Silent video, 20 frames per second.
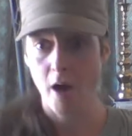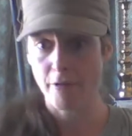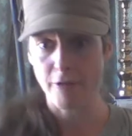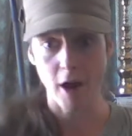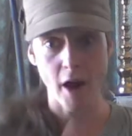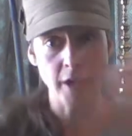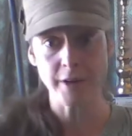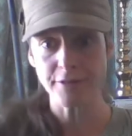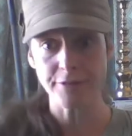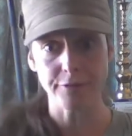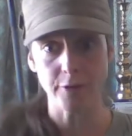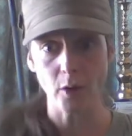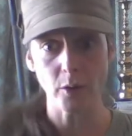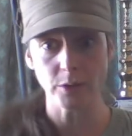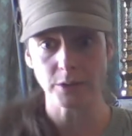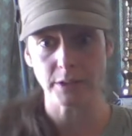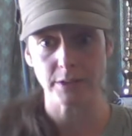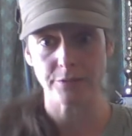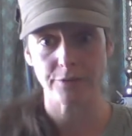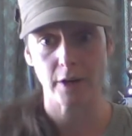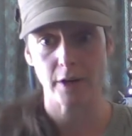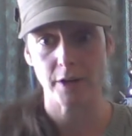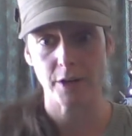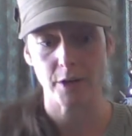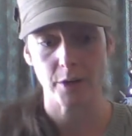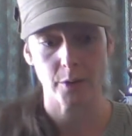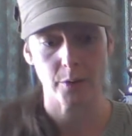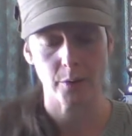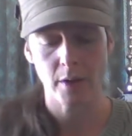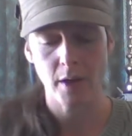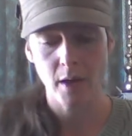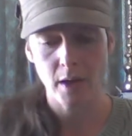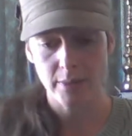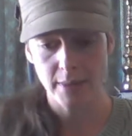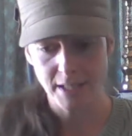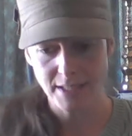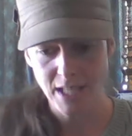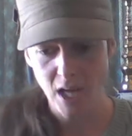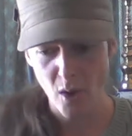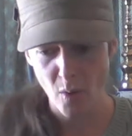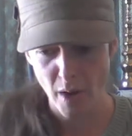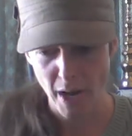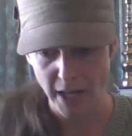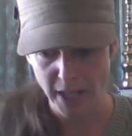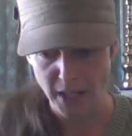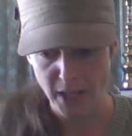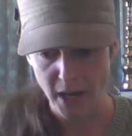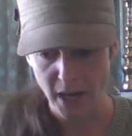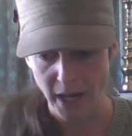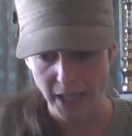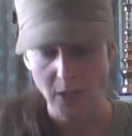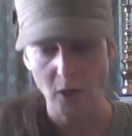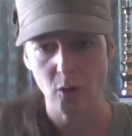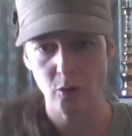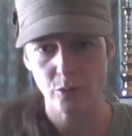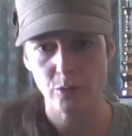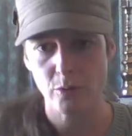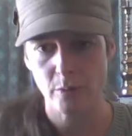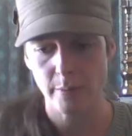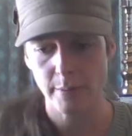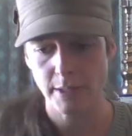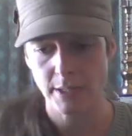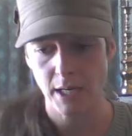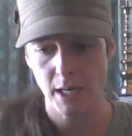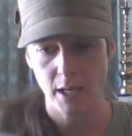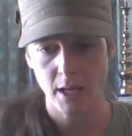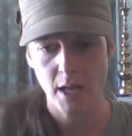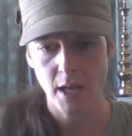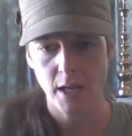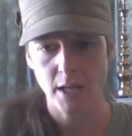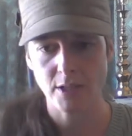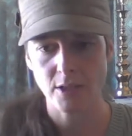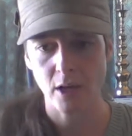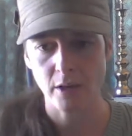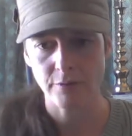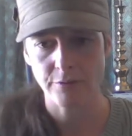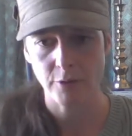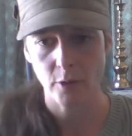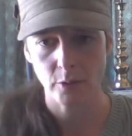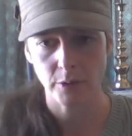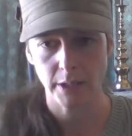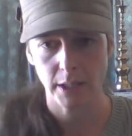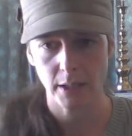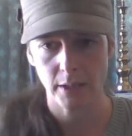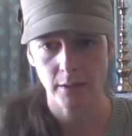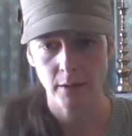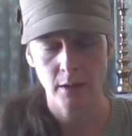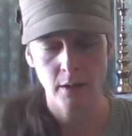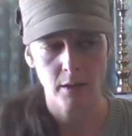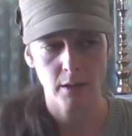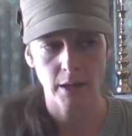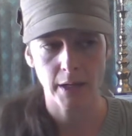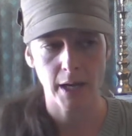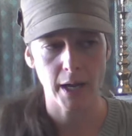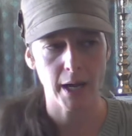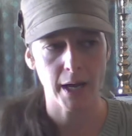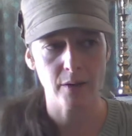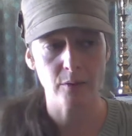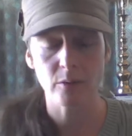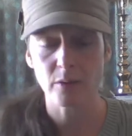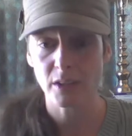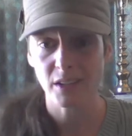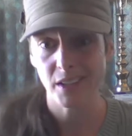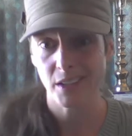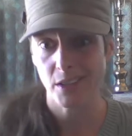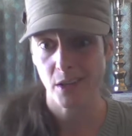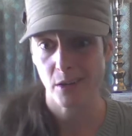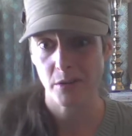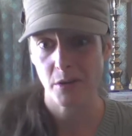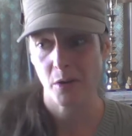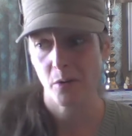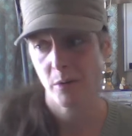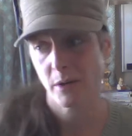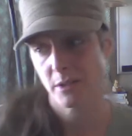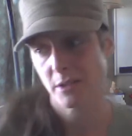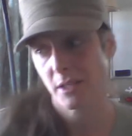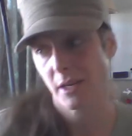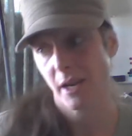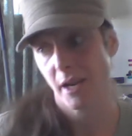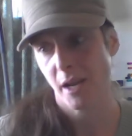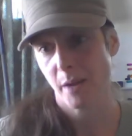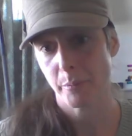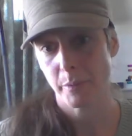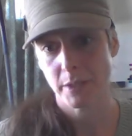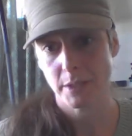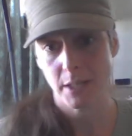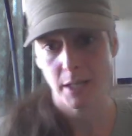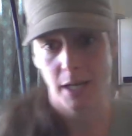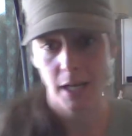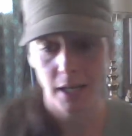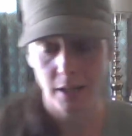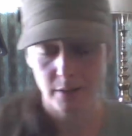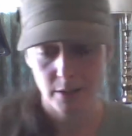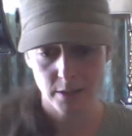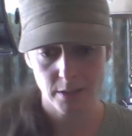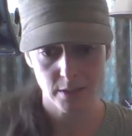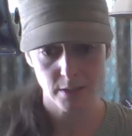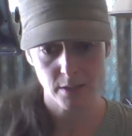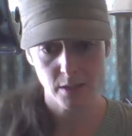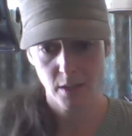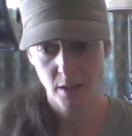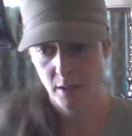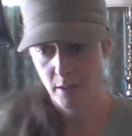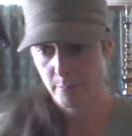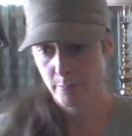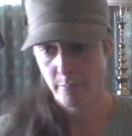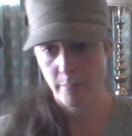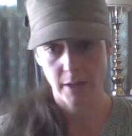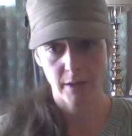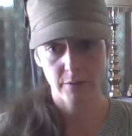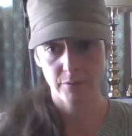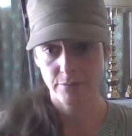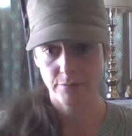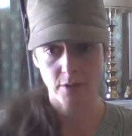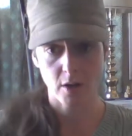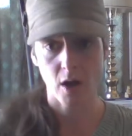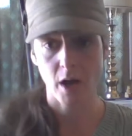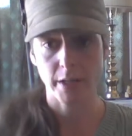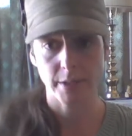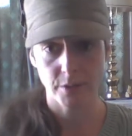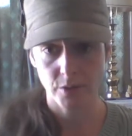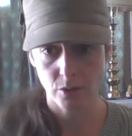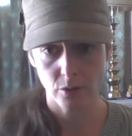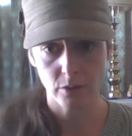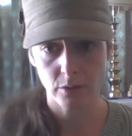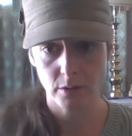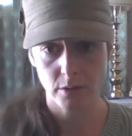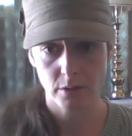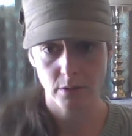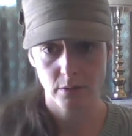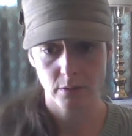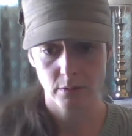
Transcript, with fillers: unfold in front of you. That's how I, I go through my day. It's unfolding. I I really don't know what's going to happen today. This is my consult.